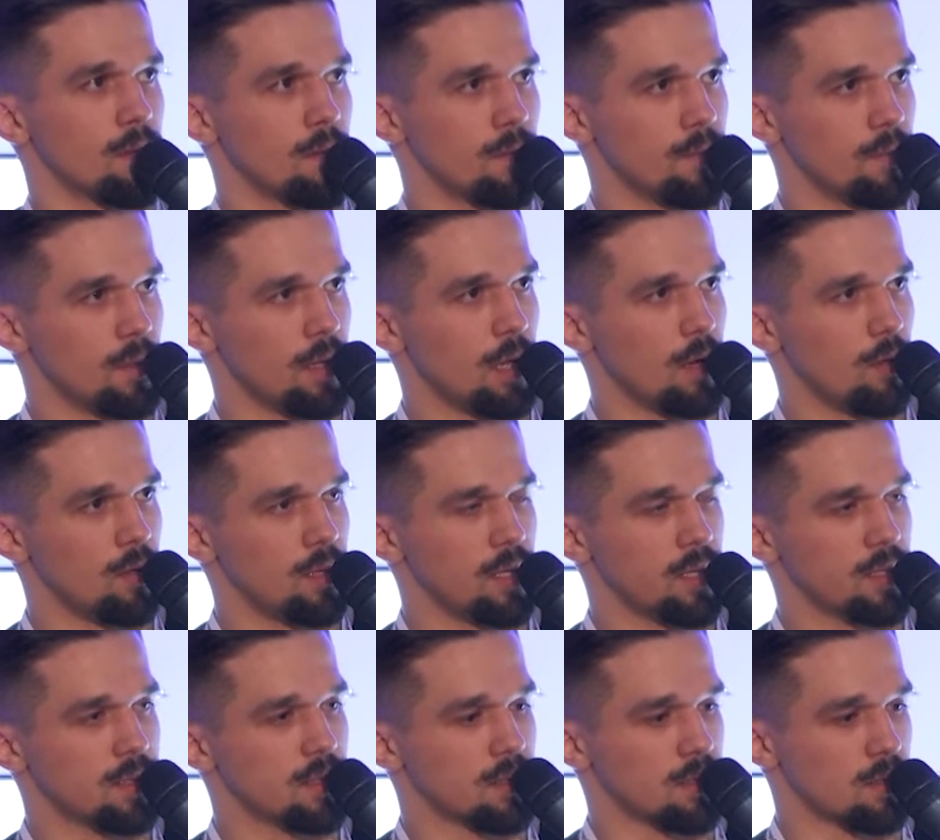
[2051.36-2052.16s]
Now
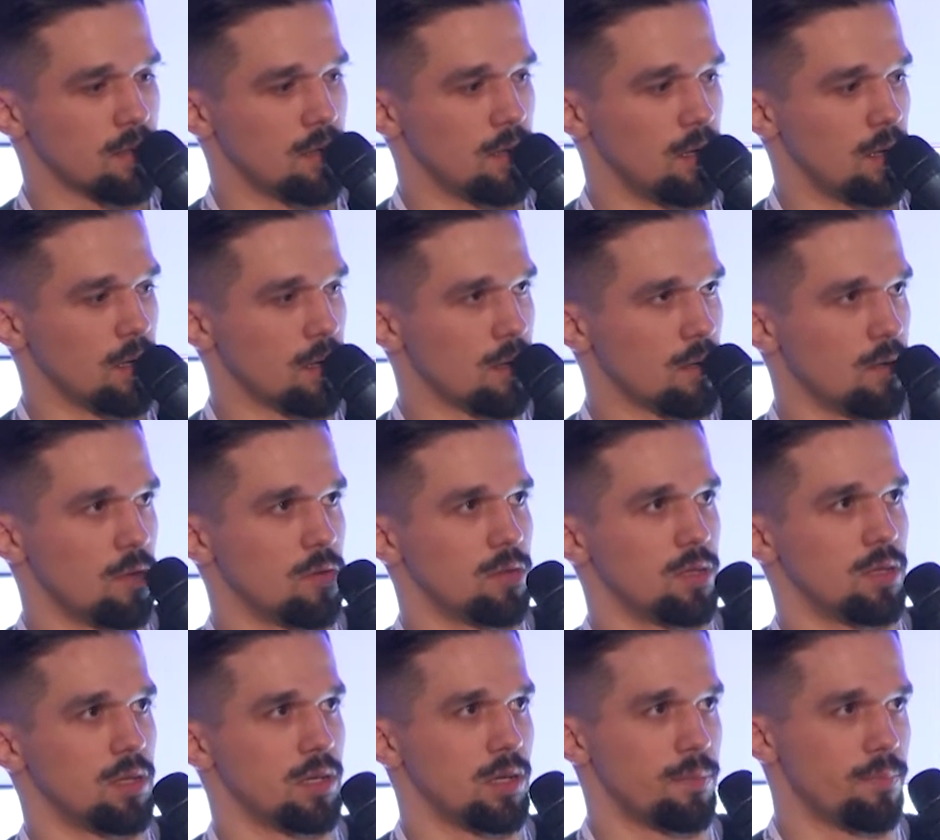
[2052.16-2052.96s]
let's
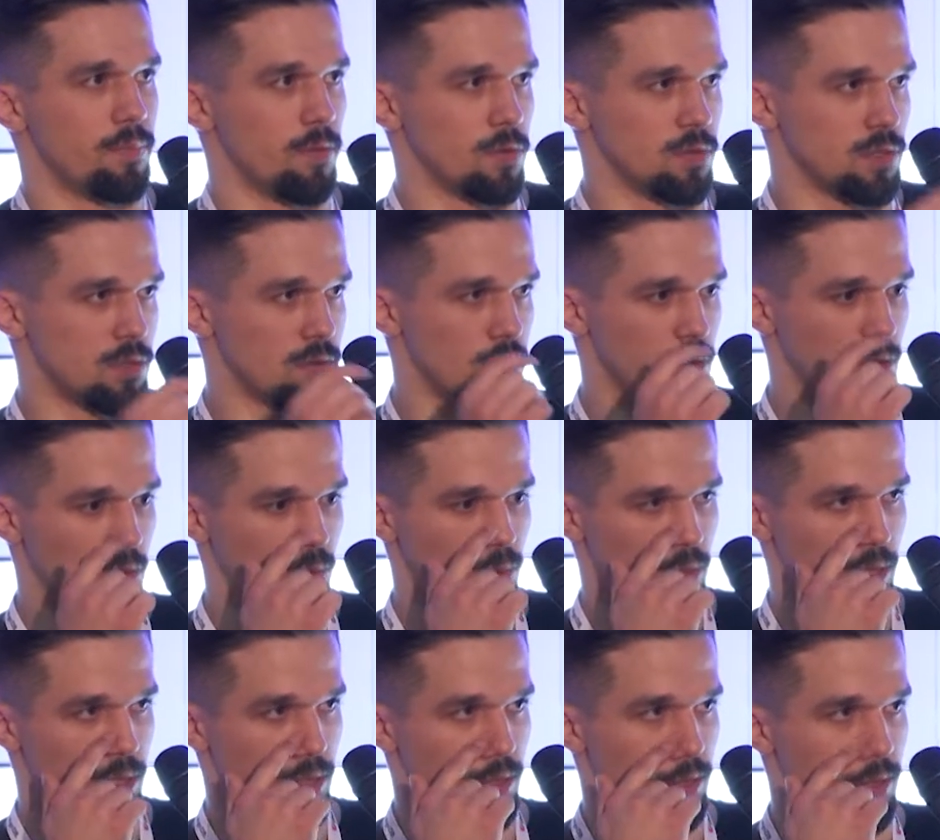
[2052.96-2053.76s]
clone the repository
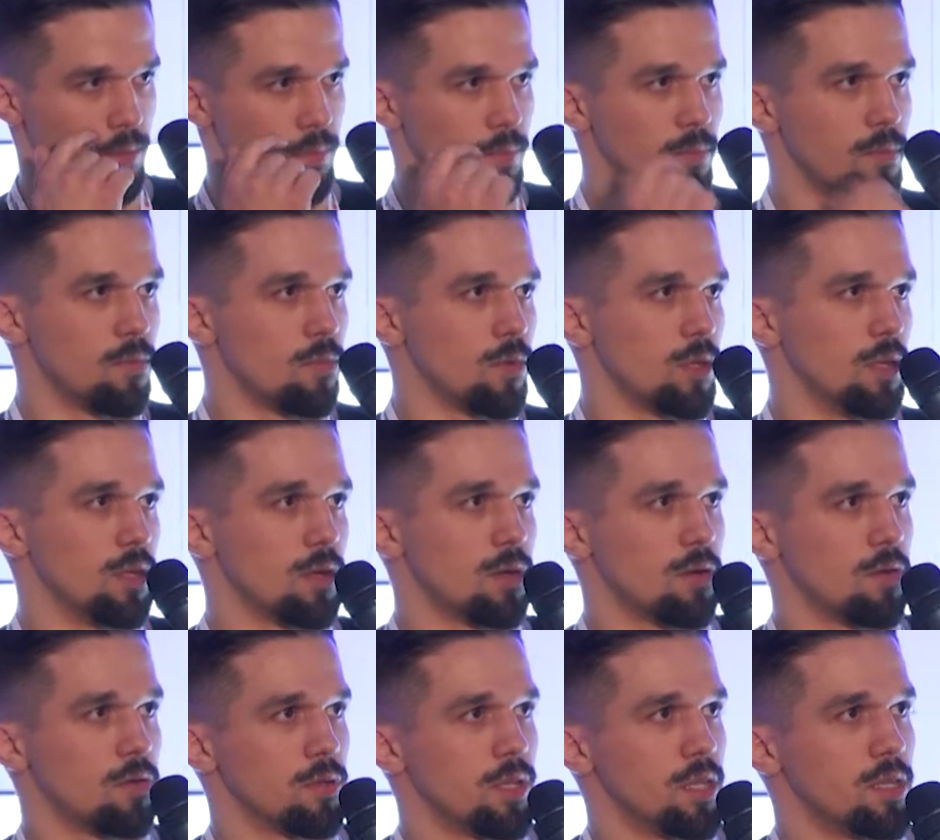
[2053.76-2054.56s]
with the
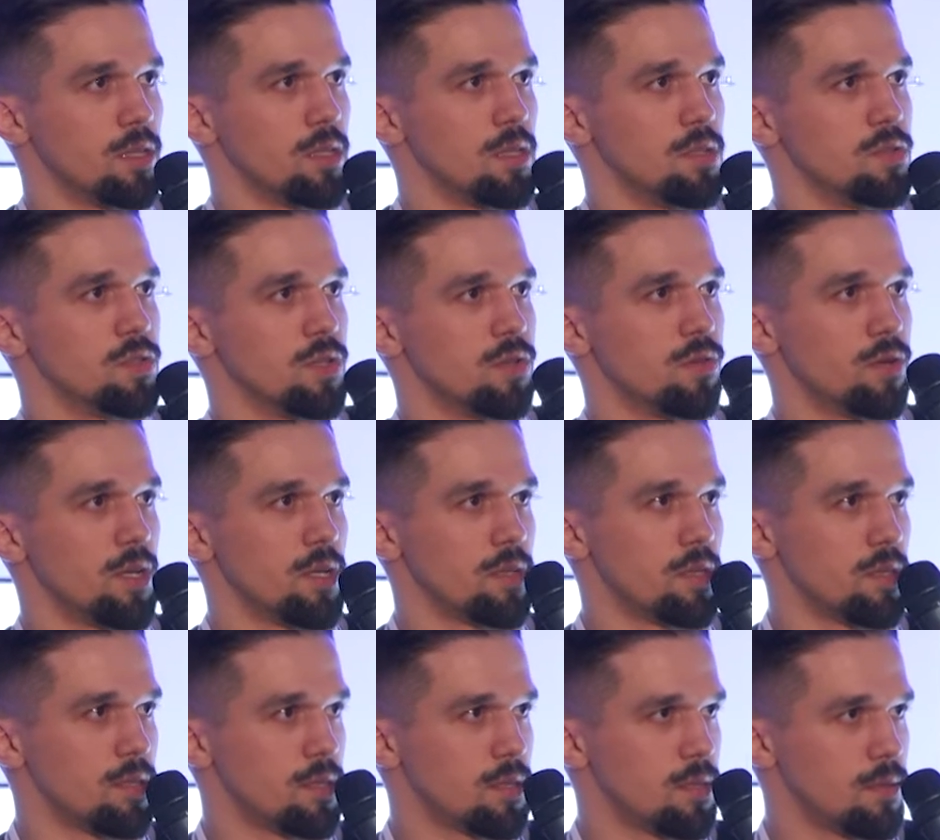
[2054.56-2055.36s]
code that it
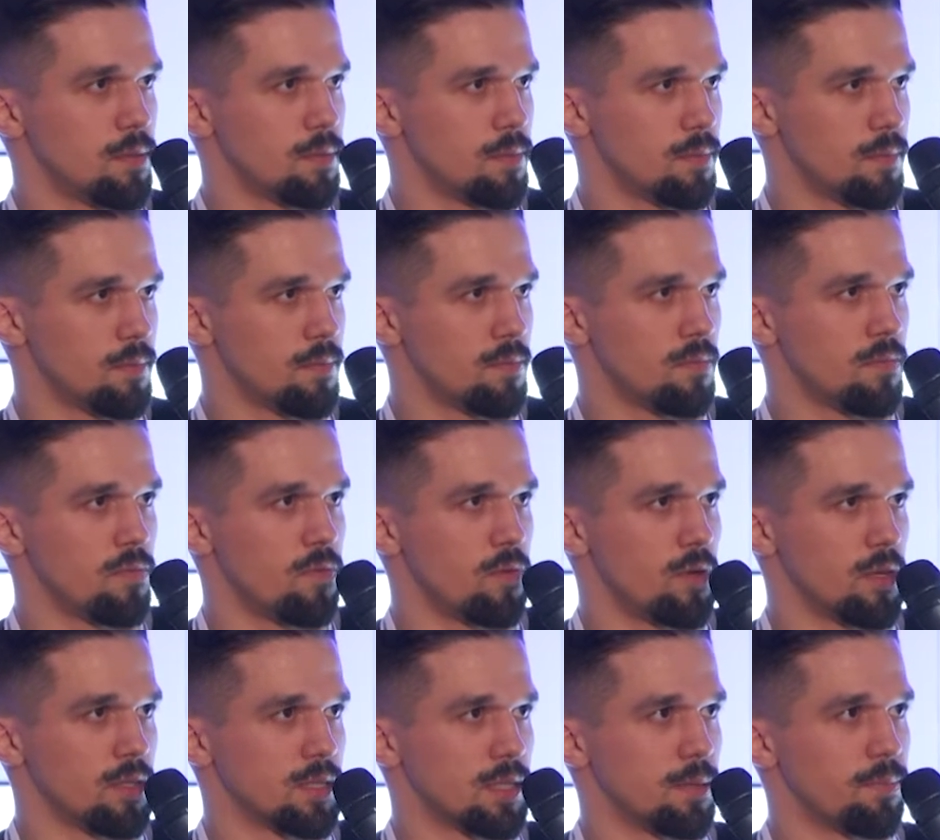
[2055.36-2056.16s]
generated.
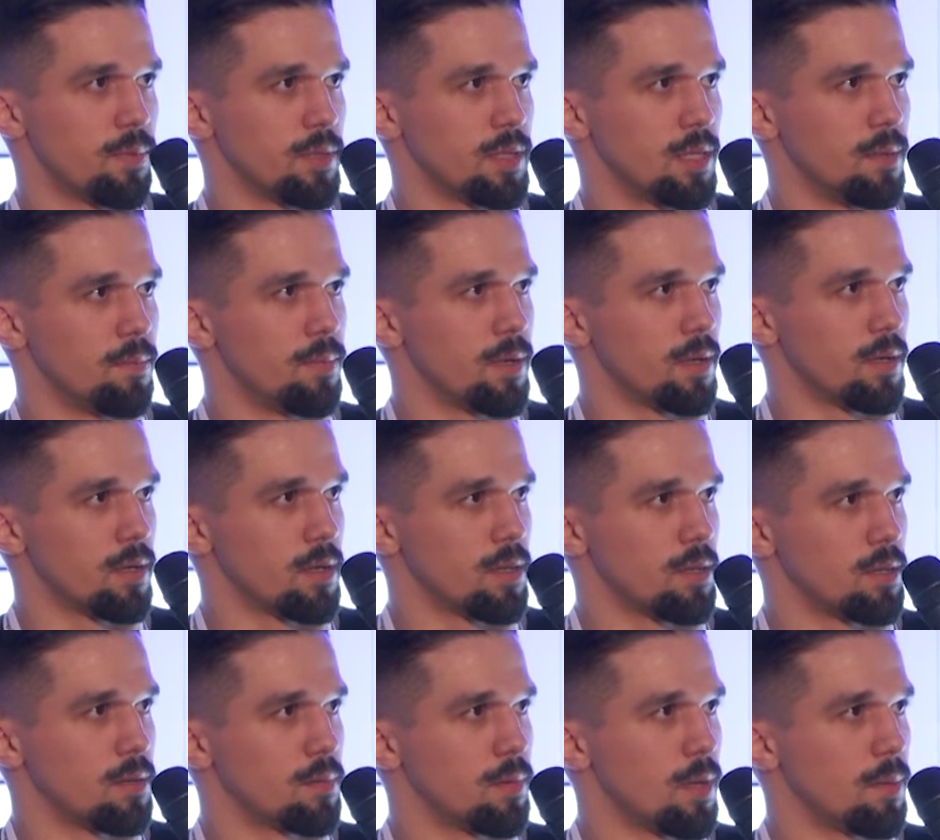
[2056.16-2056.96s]
For example, the
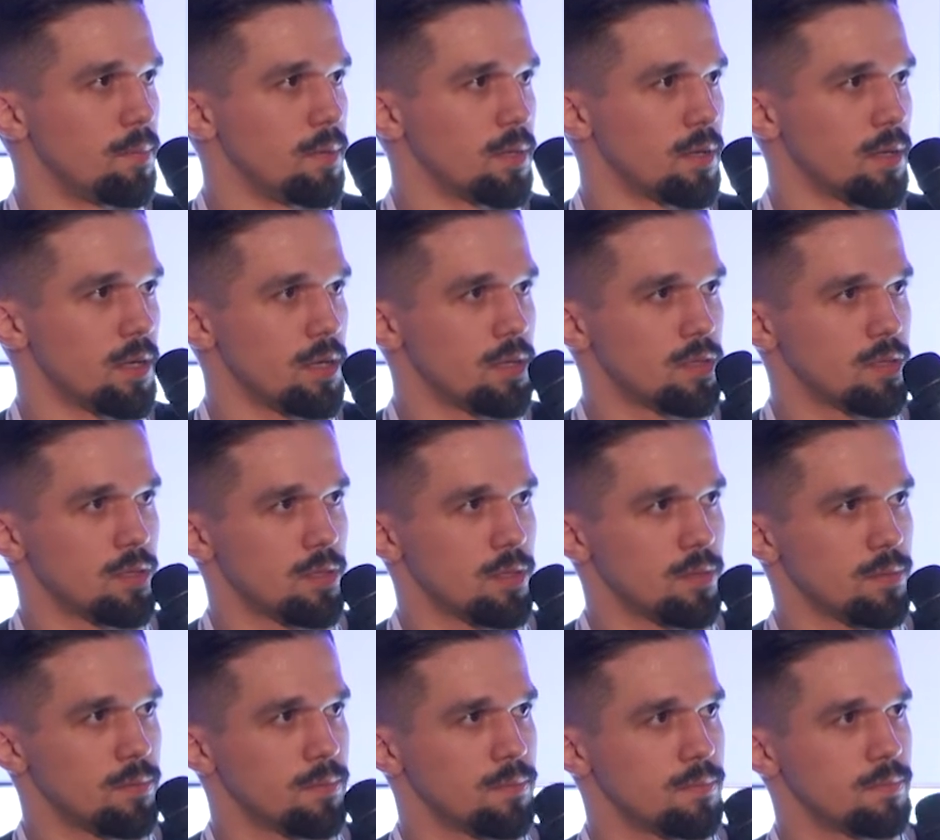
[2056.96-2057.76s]
backend
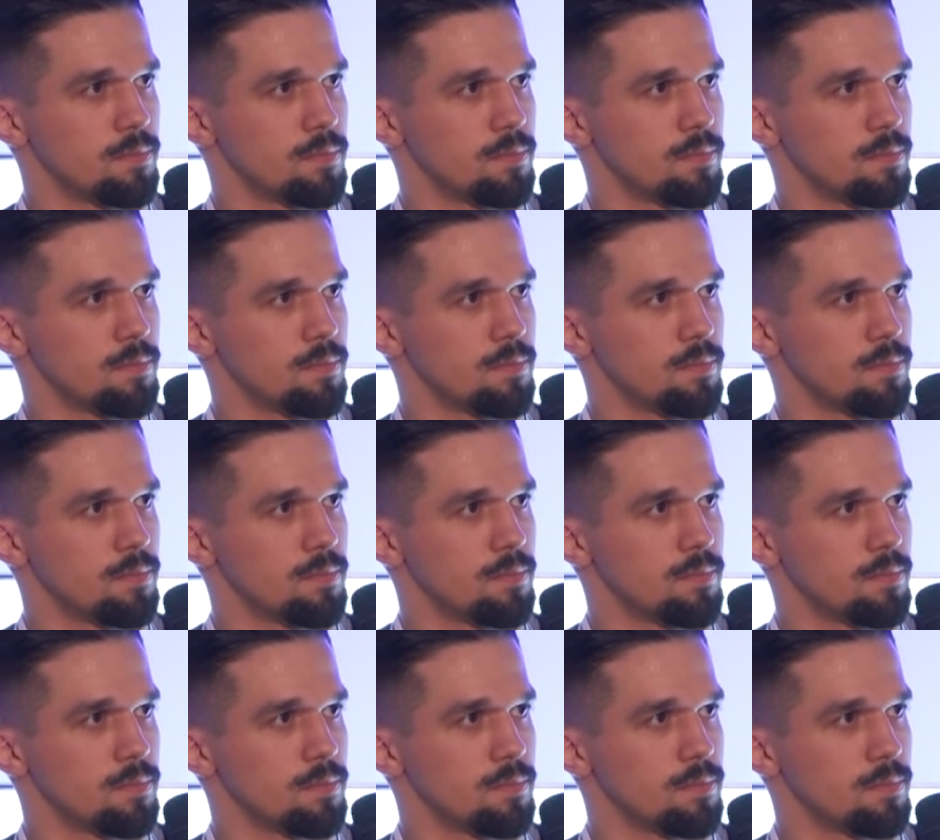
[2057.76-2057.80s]
application.